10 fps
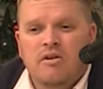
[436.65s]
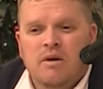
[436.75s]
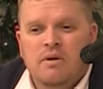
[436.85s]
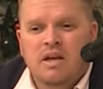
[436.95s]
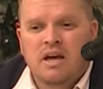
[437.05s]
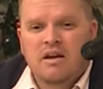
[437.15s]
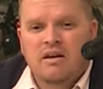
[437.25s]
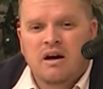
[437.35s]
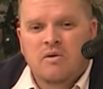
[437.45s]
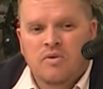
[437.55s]
coming in
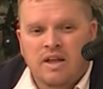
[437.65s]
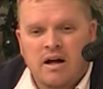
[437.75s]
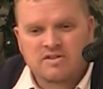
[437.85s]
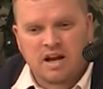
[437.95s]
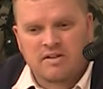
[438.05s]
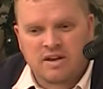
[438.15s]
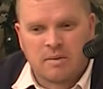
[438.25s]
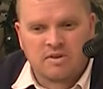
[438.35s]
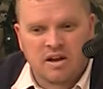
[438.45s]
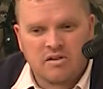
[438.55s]
on the outside of the top 10